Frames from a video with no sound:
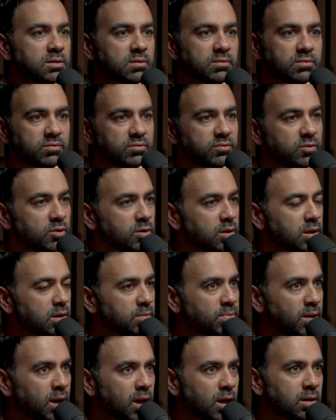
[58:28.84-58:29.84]
of voting
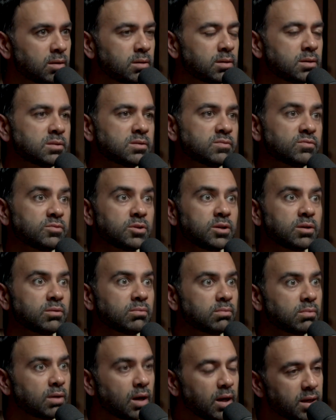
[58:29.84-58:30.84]
patterns, voting
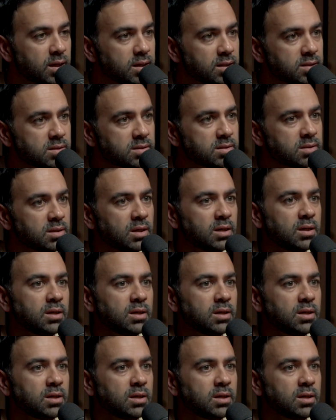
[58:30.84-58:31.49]
rights,